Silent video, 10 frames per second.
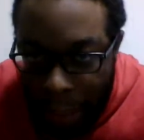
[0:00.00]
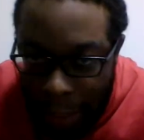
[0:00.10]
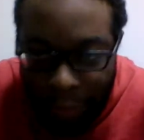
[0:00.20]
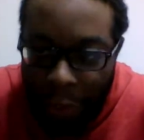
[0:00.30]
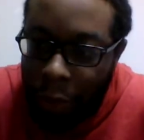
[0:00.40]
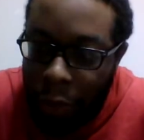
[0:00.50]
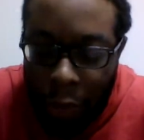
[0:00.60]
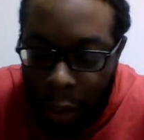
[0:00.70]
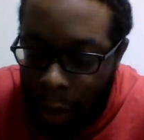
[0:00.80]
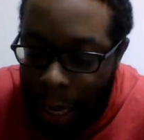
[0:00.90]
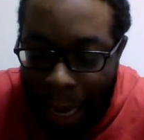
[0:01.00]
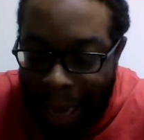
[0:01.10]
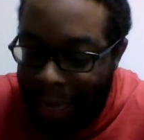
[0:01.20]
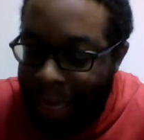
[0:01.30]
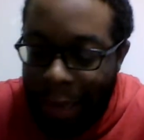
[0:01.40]
This video too long. I
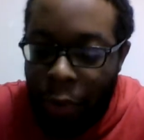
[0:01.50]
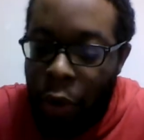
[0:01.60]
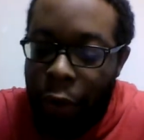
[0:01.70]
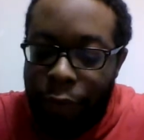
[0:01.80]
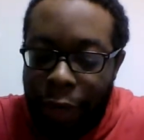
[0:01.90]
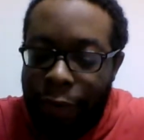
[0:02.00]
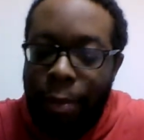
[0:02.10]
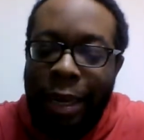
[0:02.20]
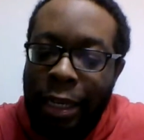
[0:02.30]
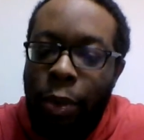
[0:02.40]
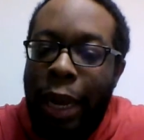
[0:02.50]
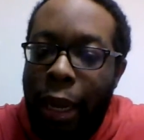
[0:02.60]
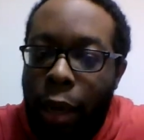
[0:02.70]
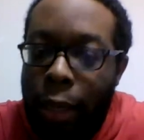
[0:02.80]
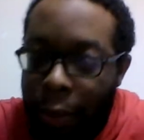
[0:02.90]
can keep going on forever, but this is why they
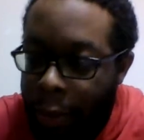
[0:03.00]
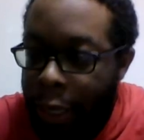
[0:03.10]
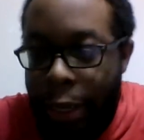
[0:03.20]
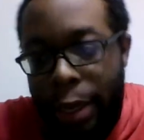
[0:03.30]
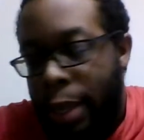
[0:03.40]
call it a rant.